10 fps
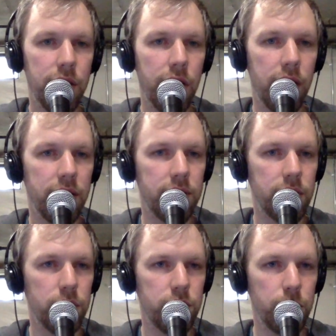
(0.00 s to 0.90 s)
here on
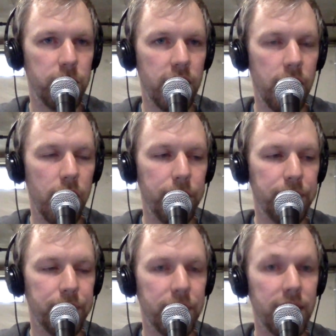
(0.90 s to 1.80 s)
this YouTube video.
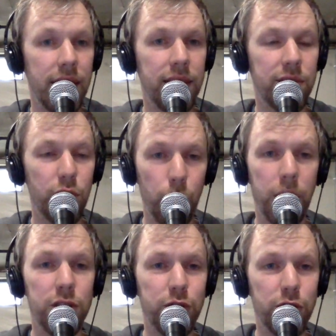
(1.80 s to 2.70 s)
Thanks so
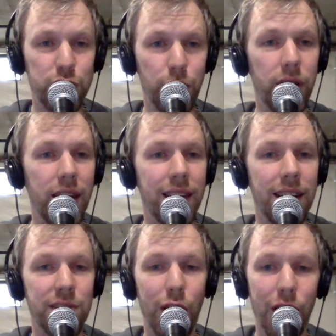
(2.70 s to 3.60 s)
much for joining.
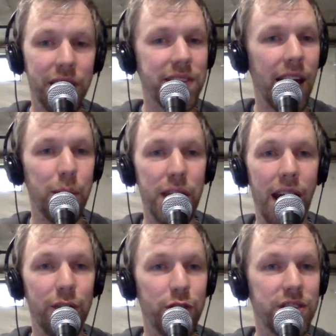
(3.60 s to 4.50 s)
That's all the time we
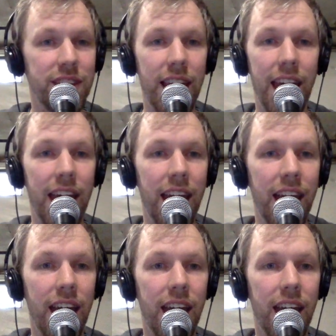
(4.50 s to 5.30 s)
have for today.